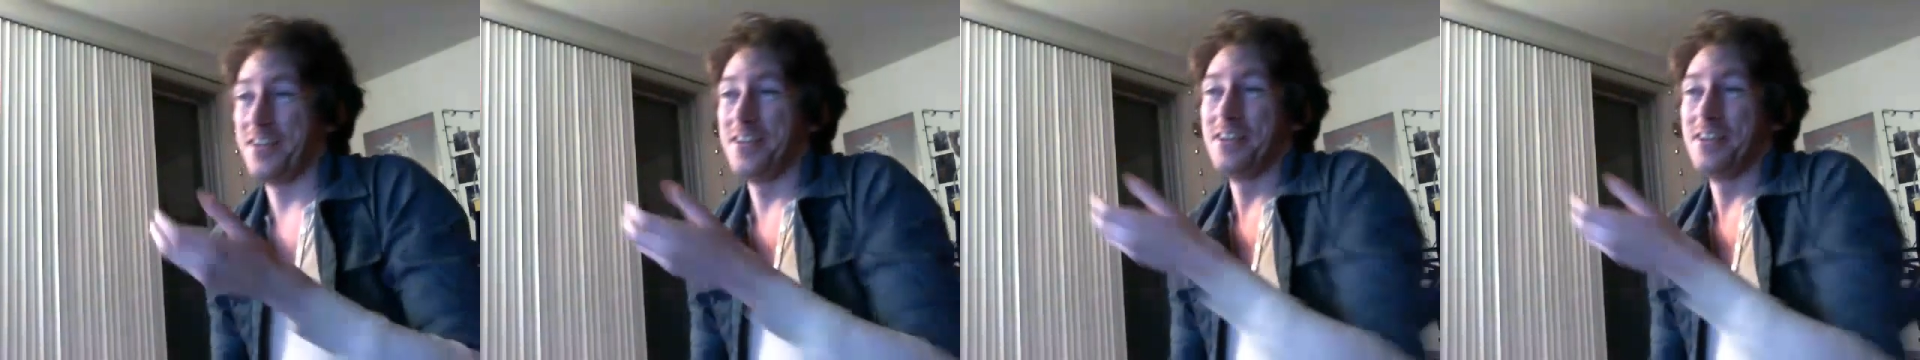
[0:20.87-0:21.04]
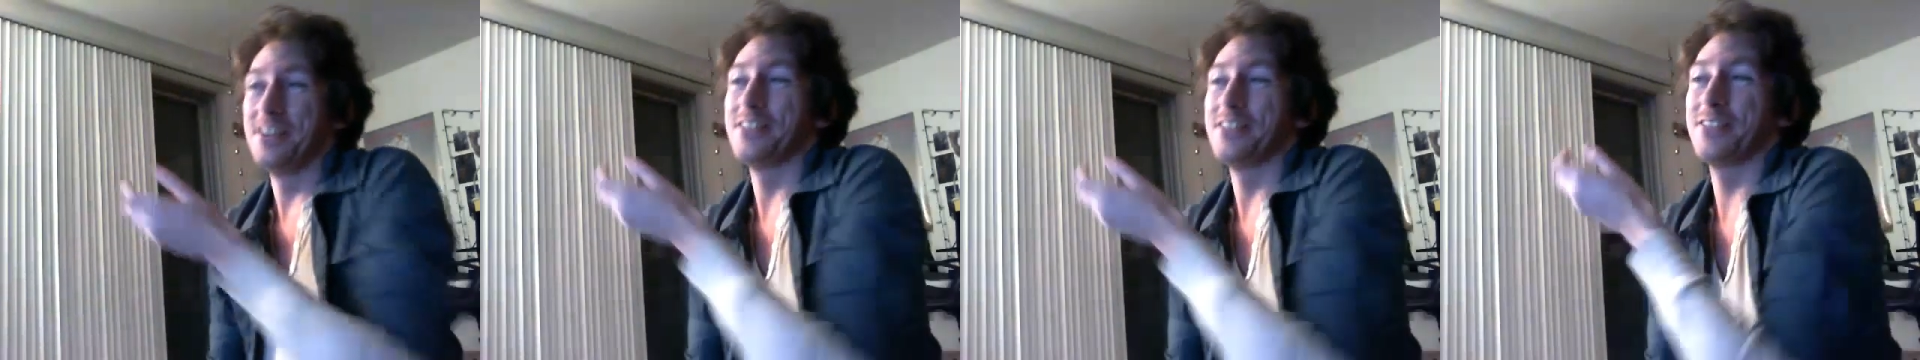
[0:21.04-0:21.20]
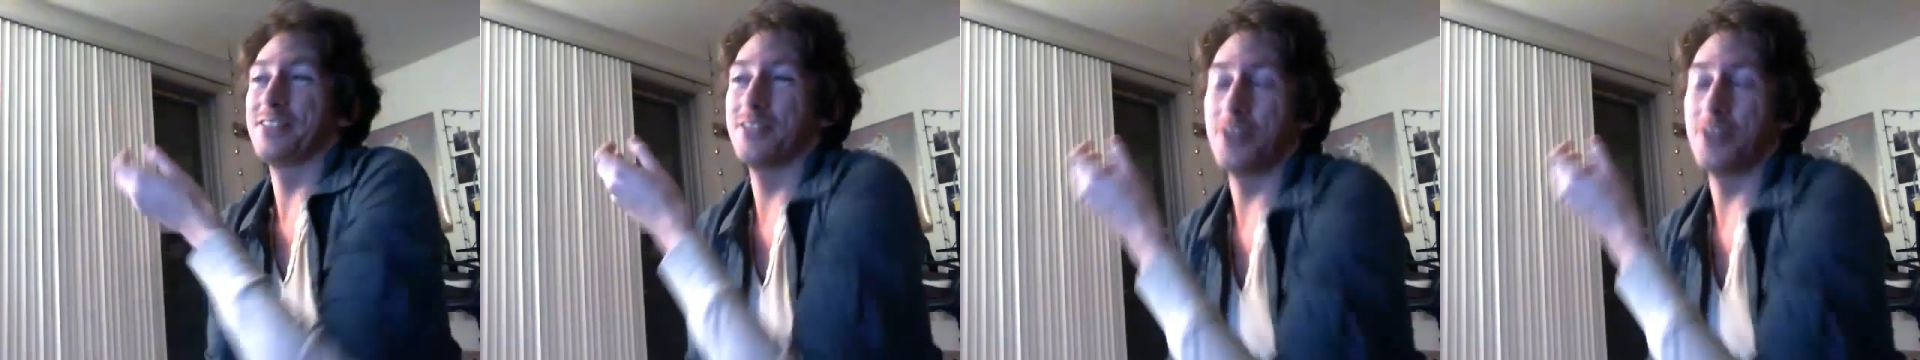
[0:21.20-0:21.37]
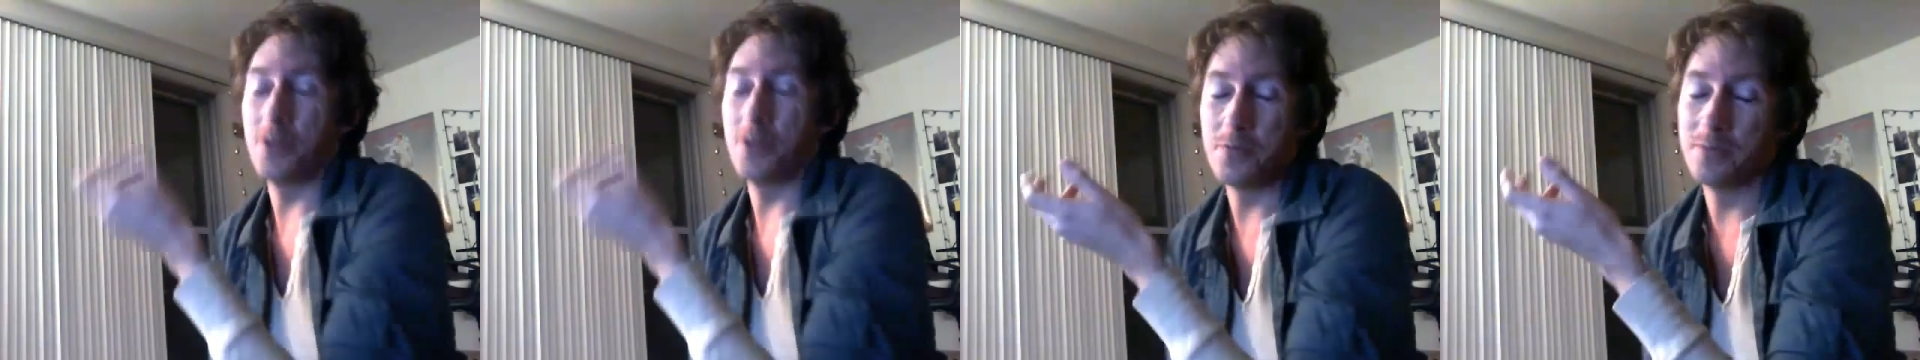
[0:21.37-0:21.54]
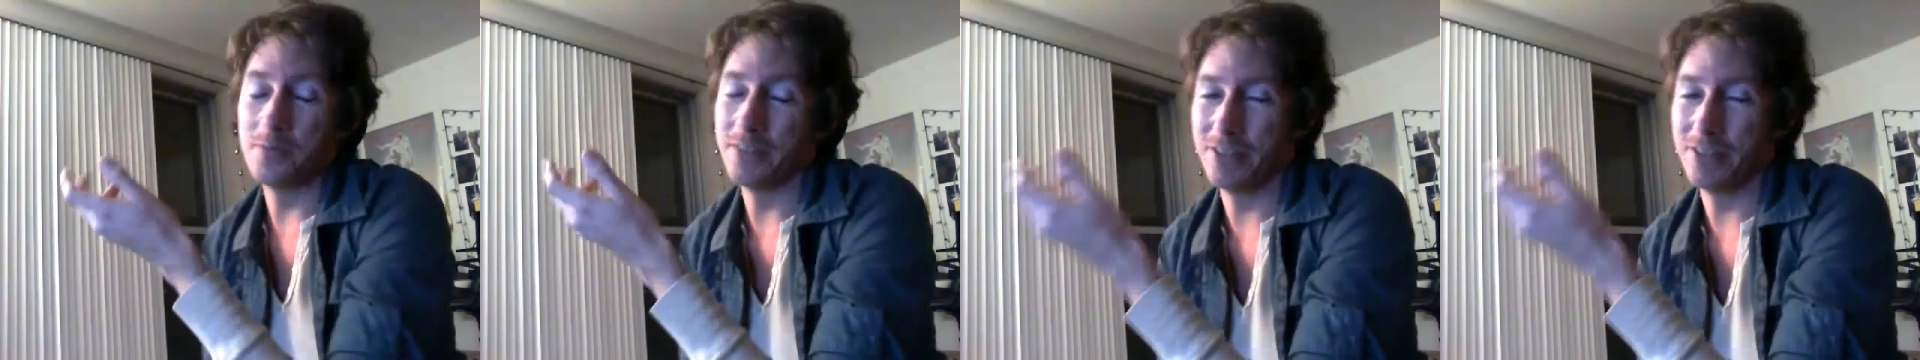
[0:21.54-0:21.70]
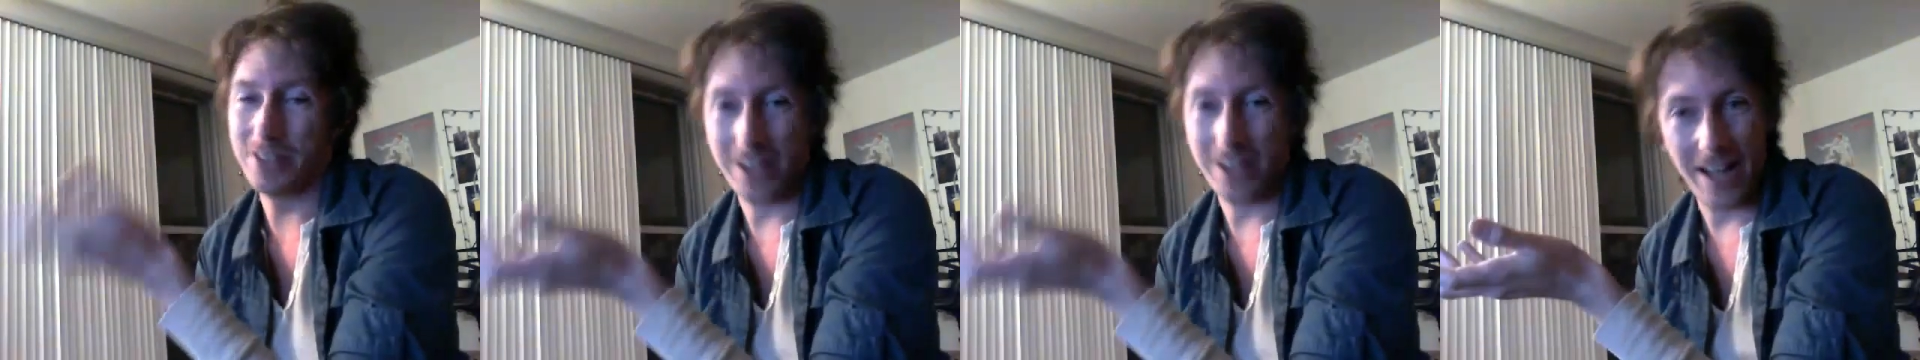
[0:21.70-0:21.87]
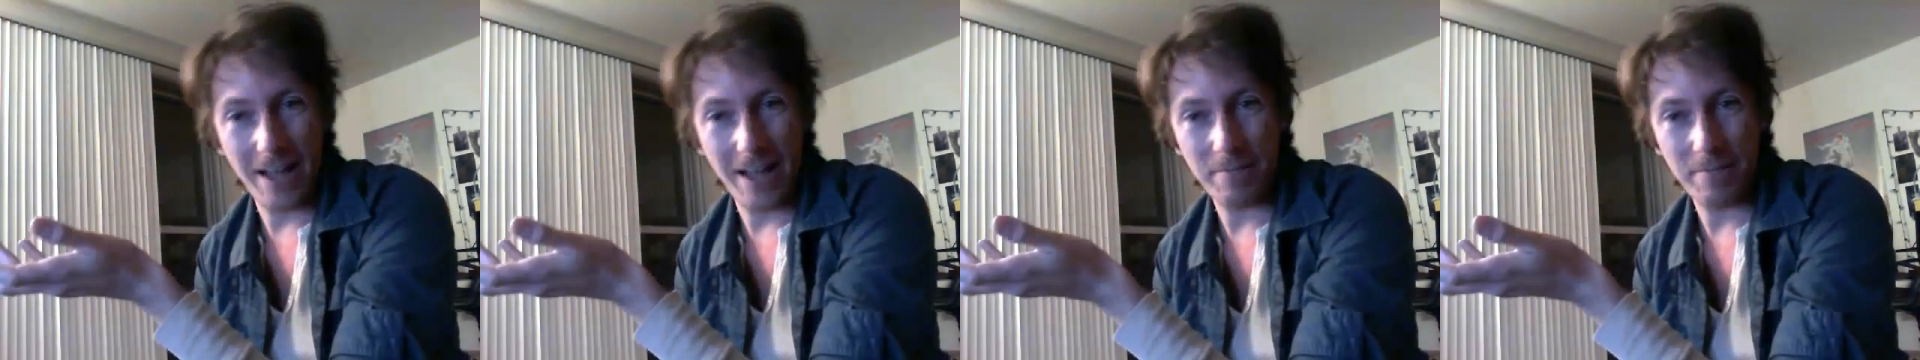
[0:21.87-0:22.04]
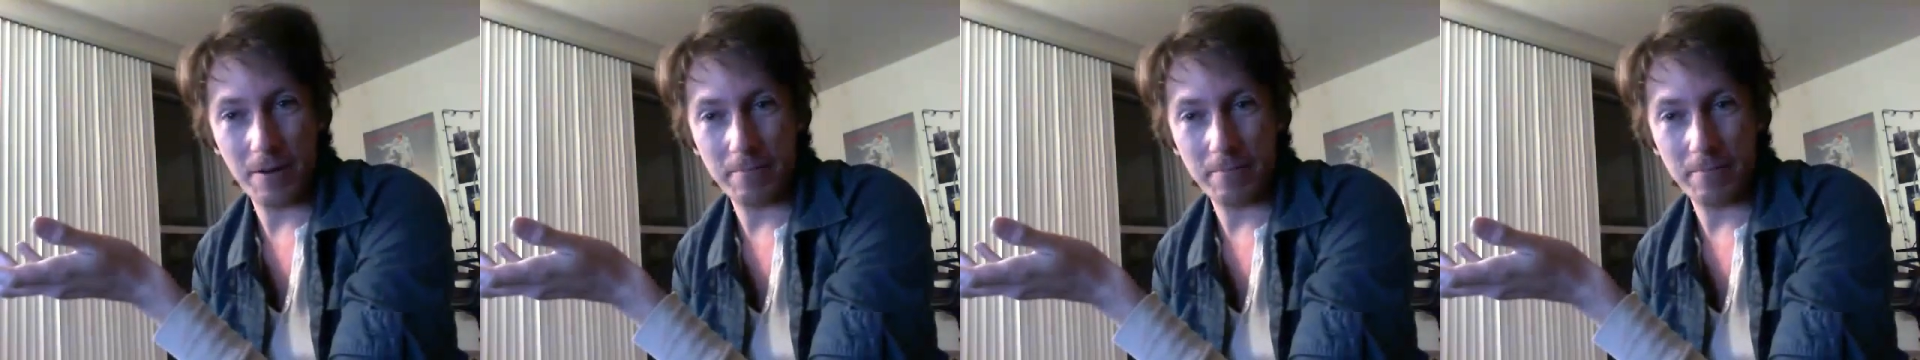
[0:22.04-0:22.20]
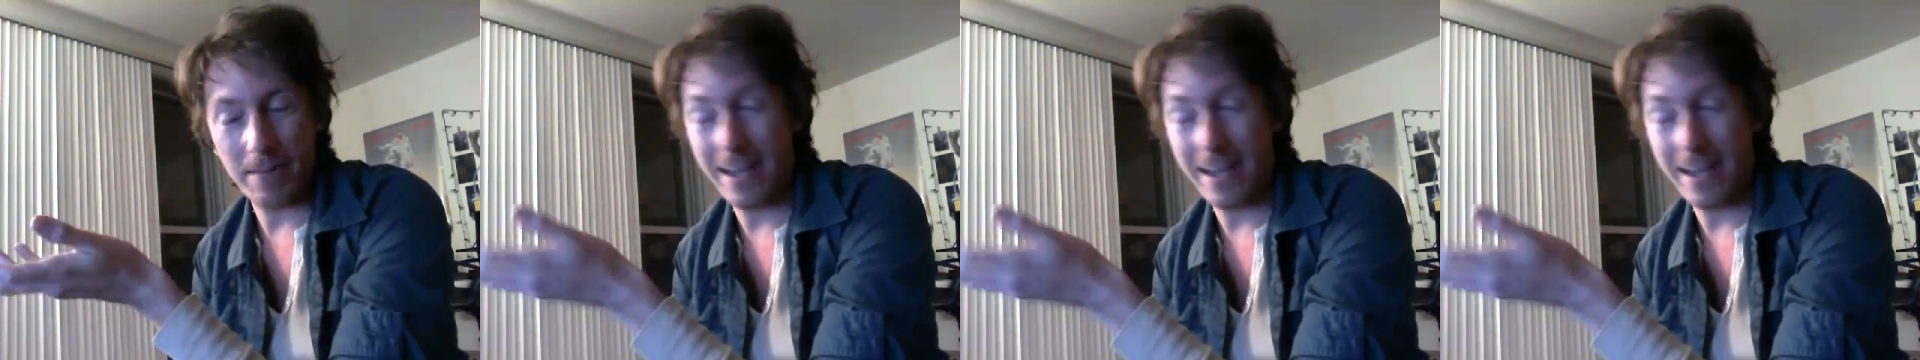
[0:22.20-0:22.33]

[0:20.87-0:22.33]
so much time on my